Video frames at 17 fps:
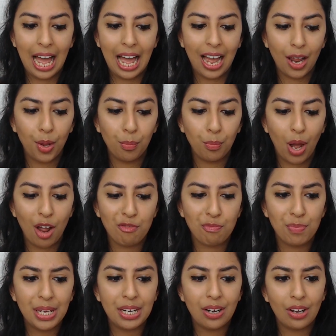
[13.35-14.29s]

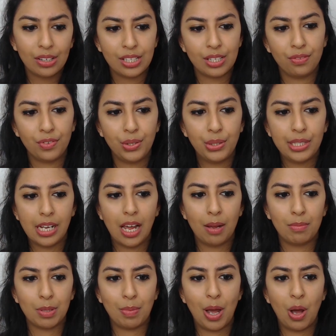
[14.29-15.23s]
I've been asked a few
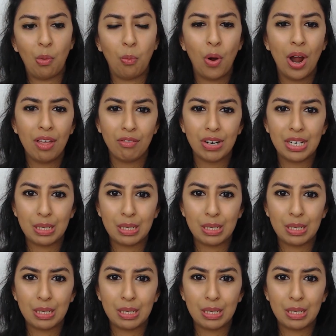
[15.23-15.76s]
times about whether